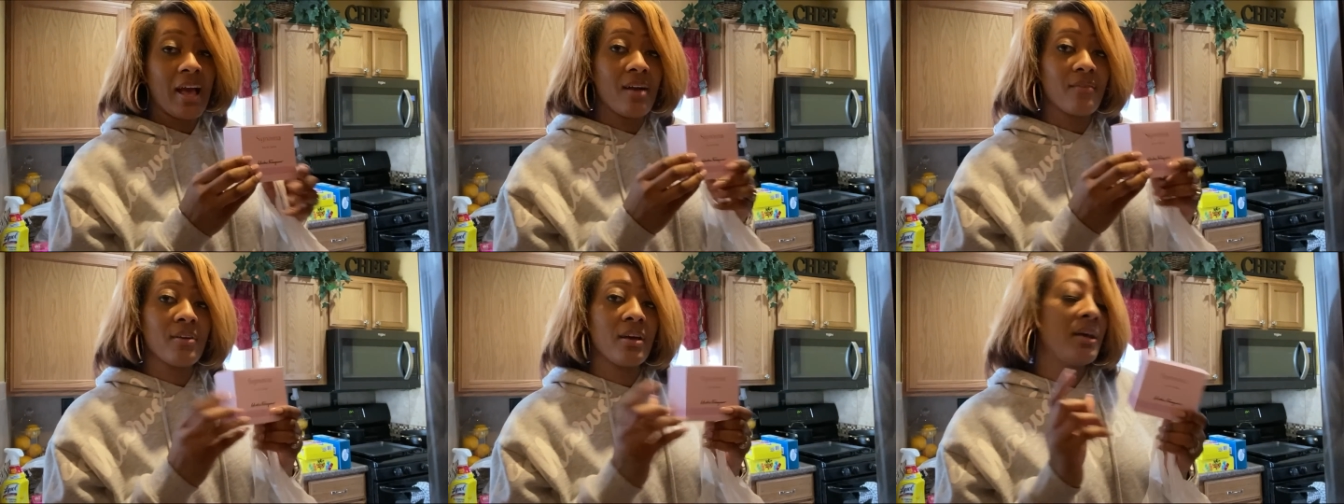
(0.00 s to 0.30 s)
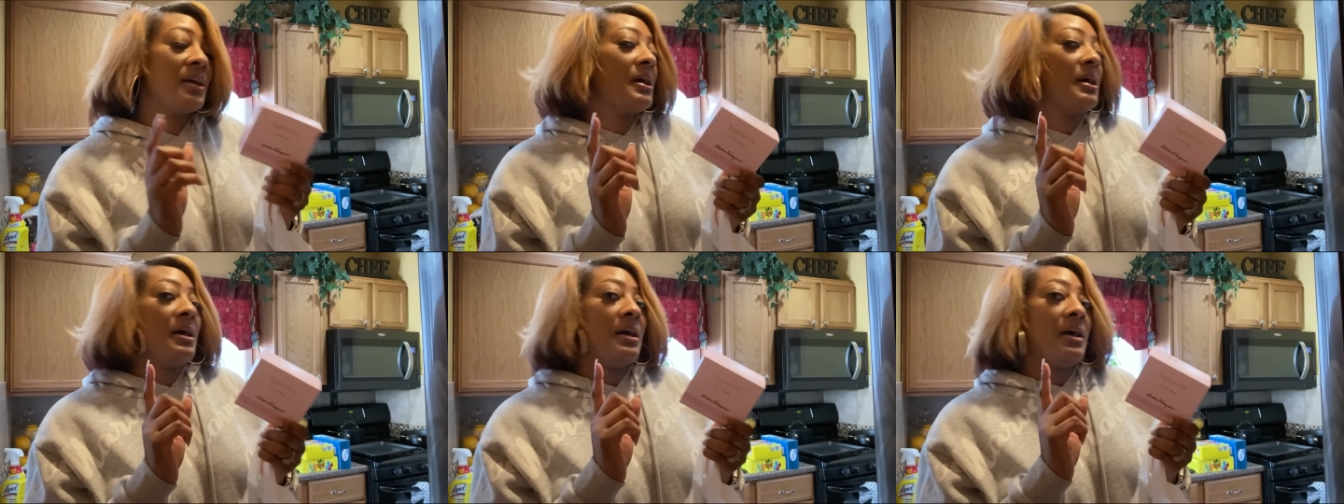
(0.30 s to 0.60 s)
have
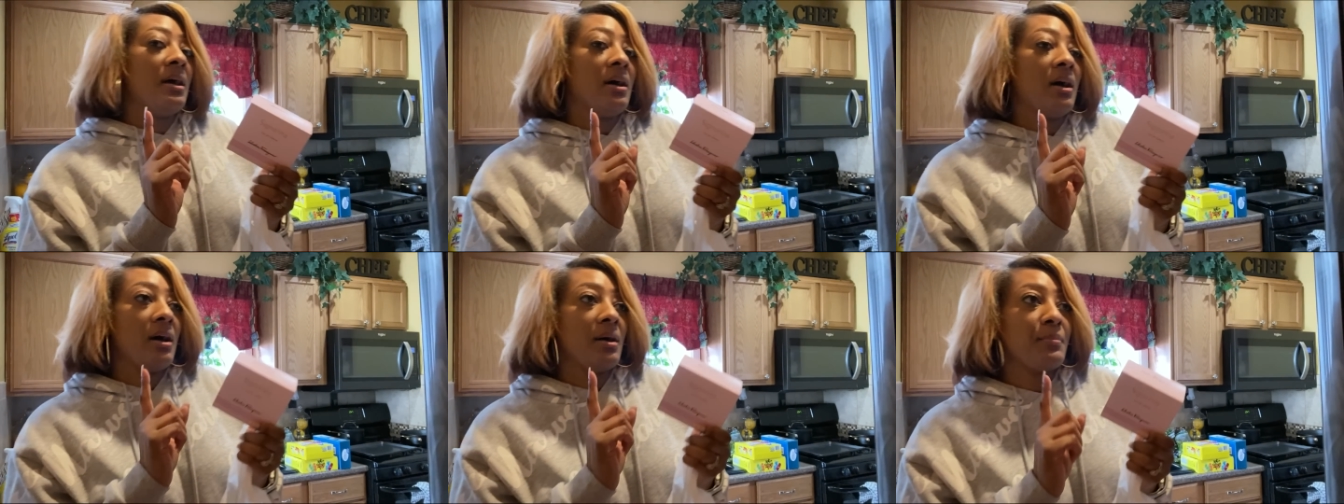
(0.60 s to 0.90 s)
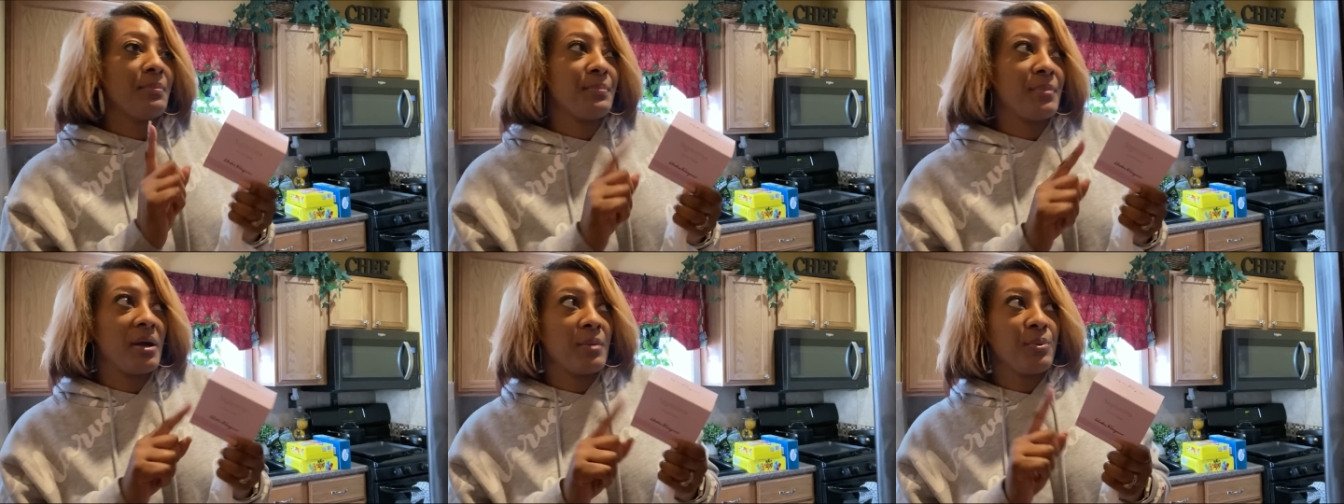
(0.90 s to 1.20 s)

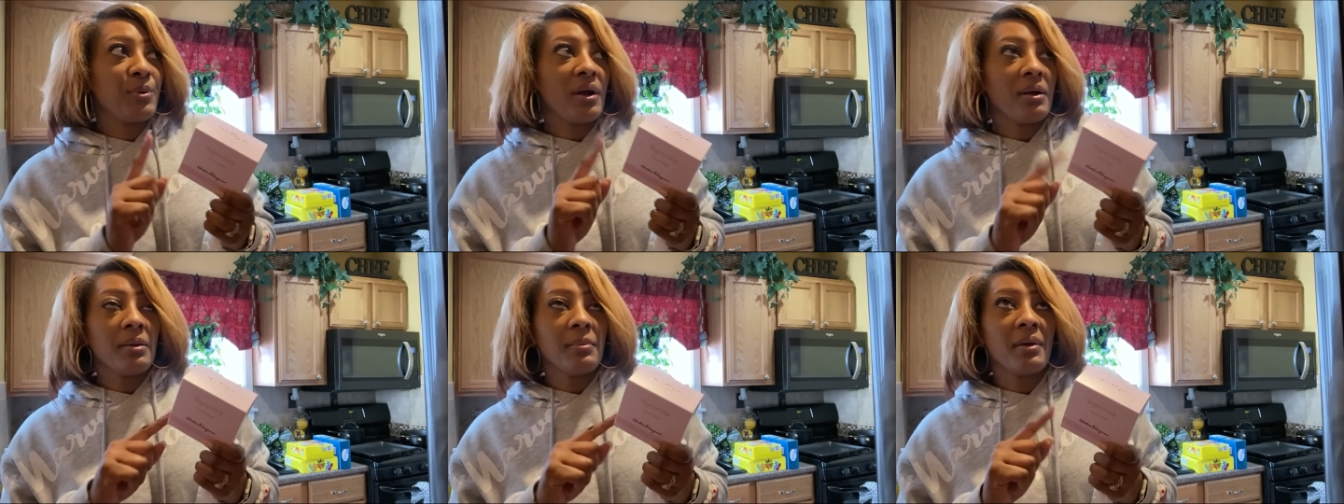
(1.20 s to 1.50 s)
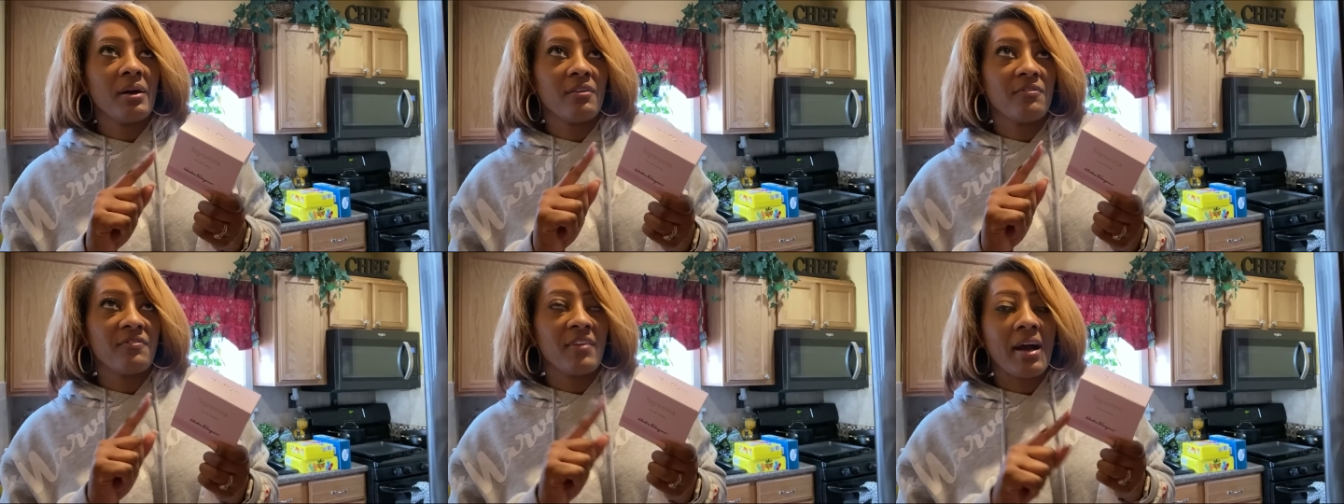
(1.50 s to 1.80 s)
probably
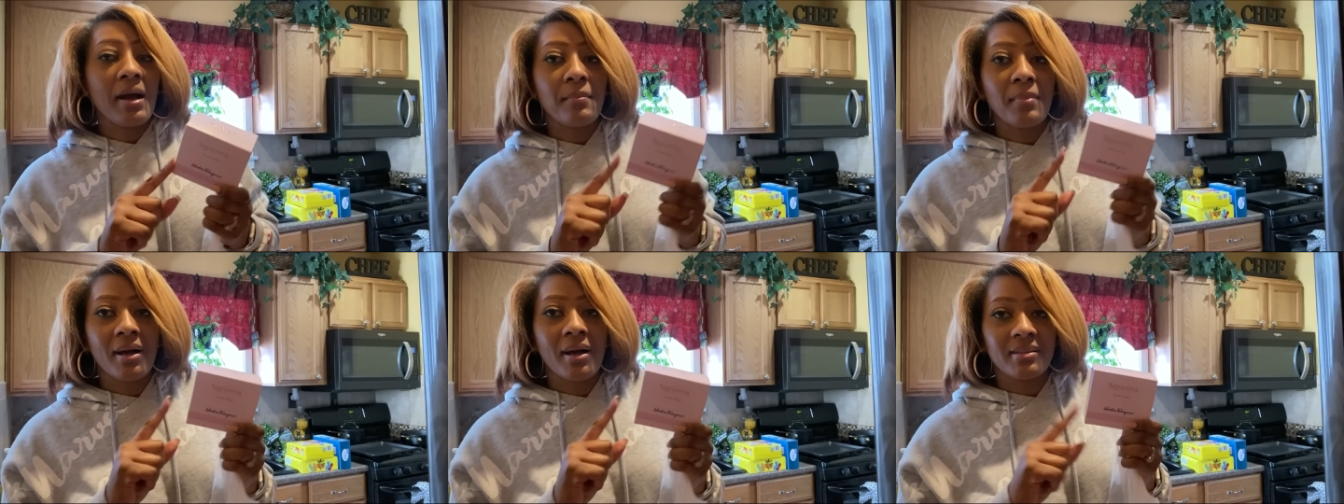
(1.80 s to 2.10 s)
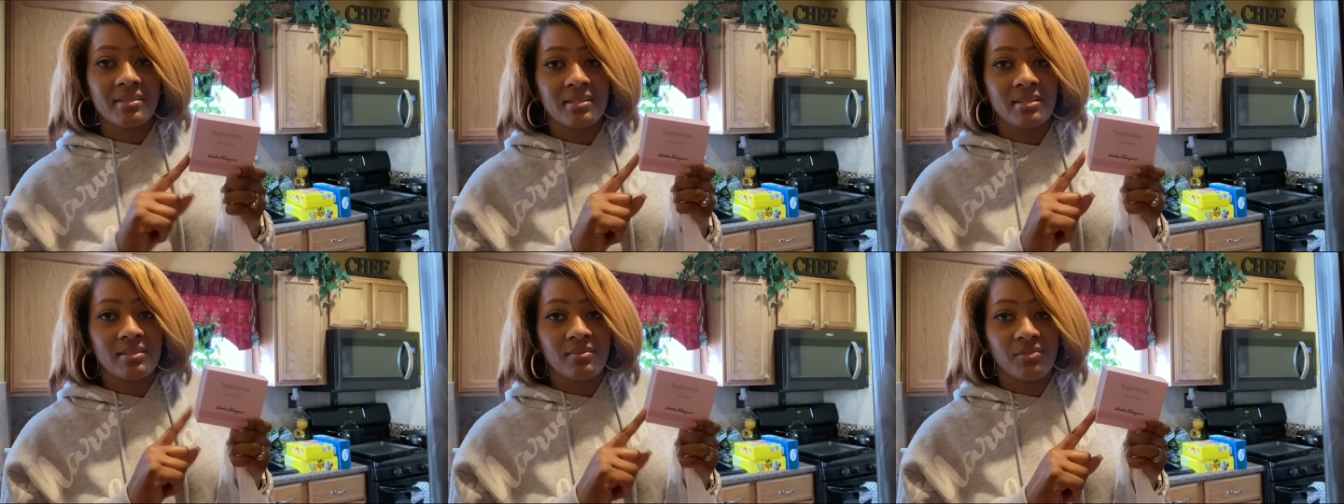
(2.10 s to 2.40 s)
about five
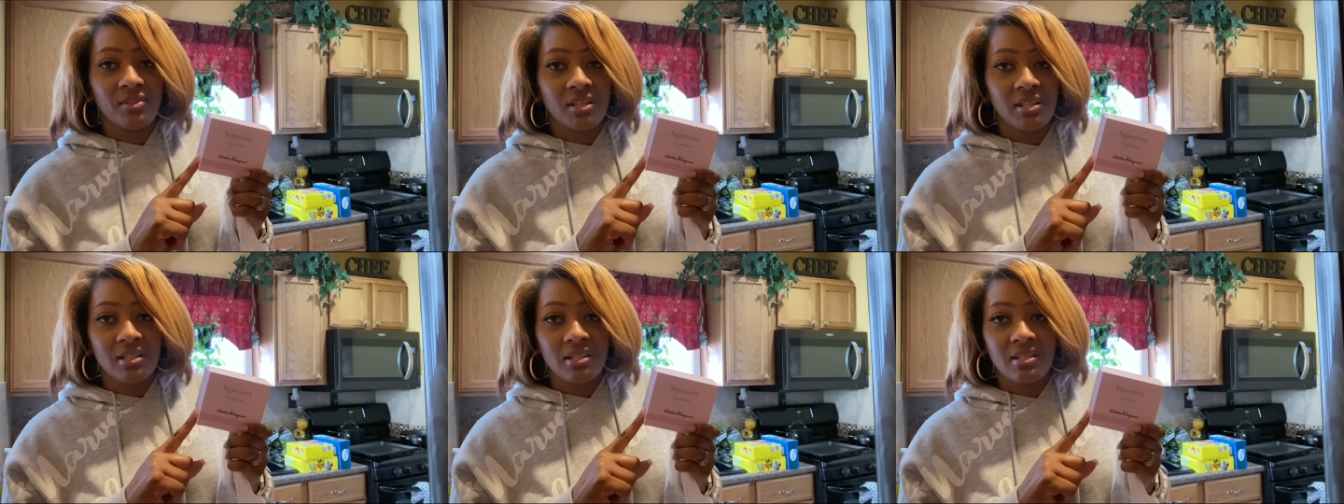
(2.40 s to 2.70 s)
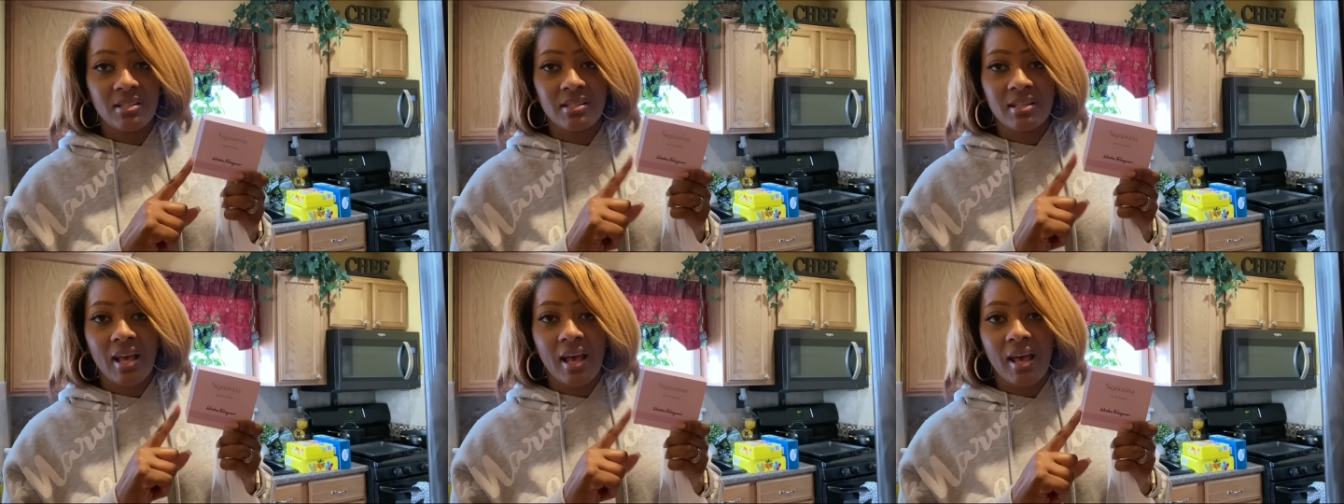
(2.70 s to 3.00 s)
boxes of these